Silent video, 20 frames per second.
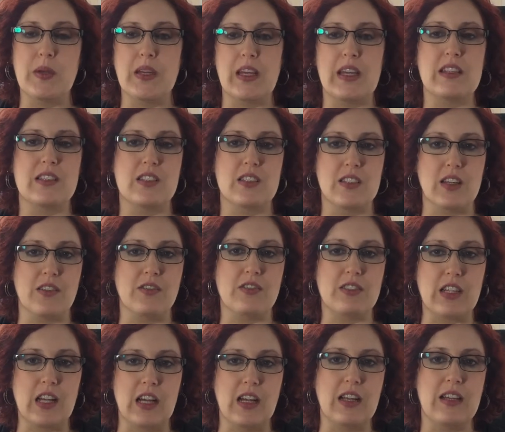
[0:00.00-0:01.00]
me get
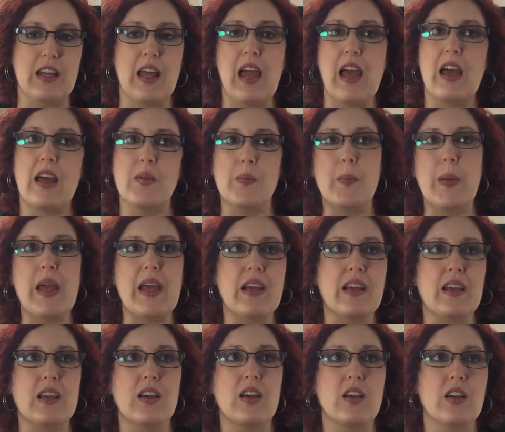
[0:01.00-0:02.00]
stuff done and
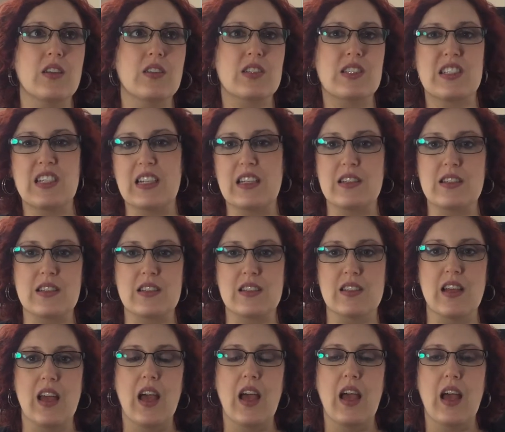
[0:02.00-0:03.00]
make sense